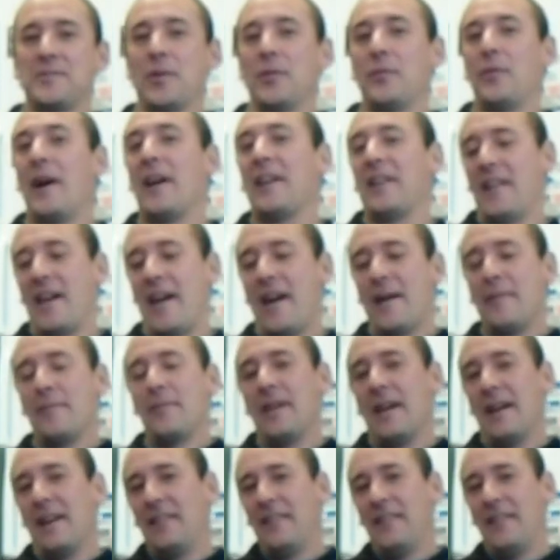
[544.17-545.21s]
So if I could have
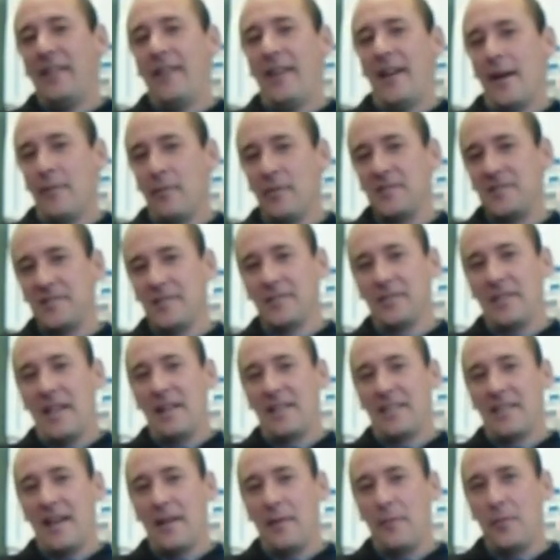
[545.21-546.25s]
that
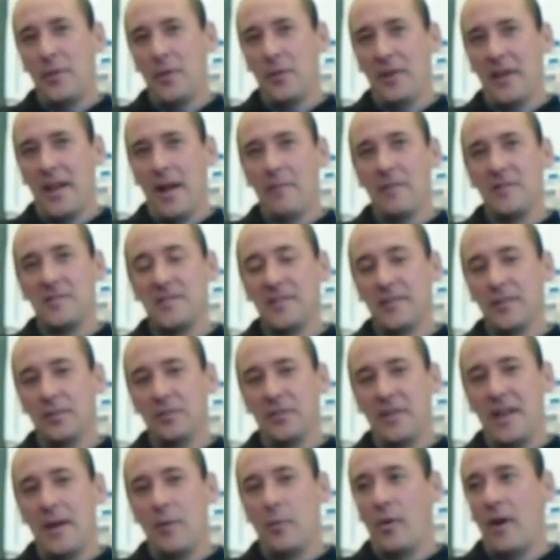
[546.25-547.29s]
kind of feeling every single
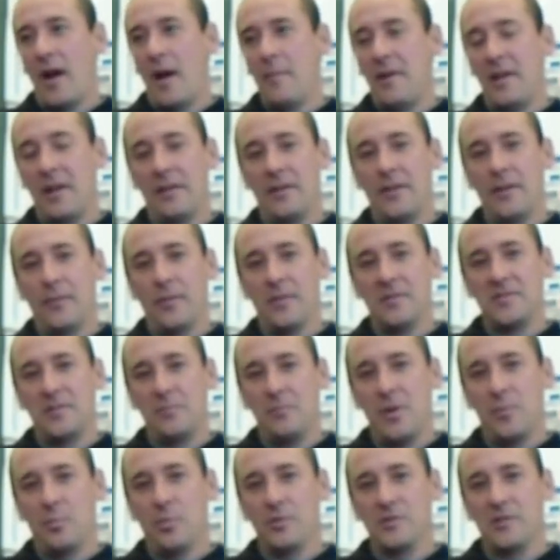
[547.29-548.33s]
day where I made a difference in
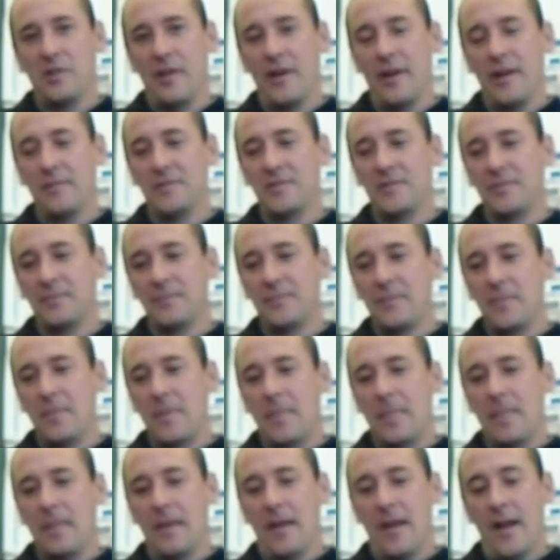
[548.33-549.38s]
people's lives,
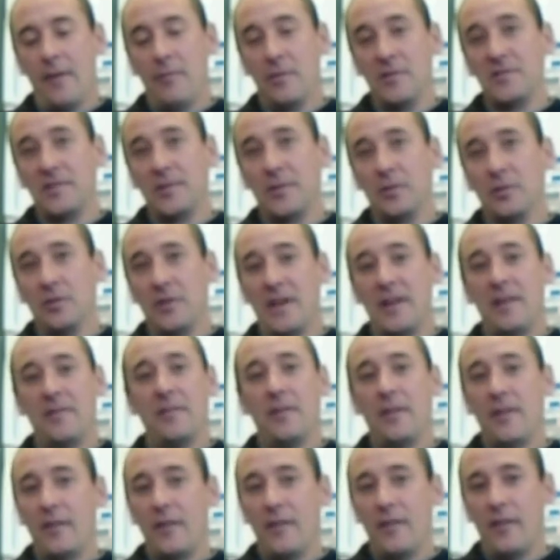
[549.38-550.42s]
every single day,
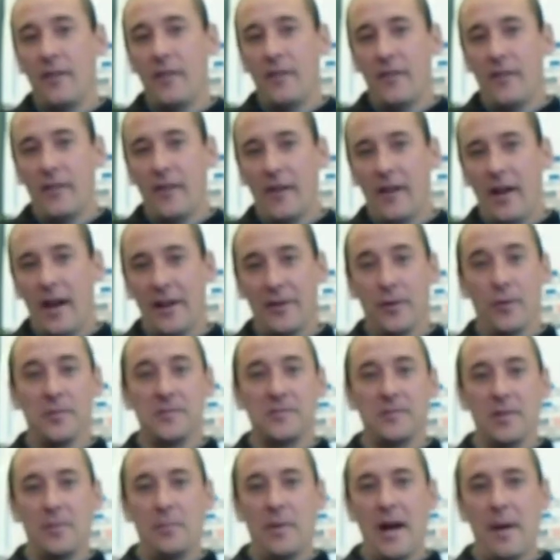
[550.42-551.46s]
I'd go to
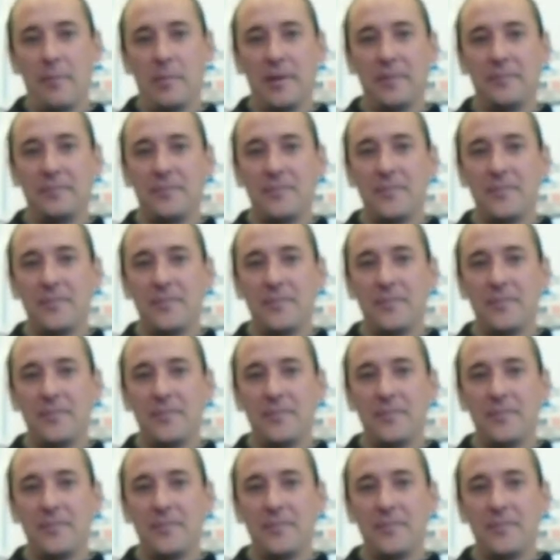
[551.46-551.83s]
sleep happy.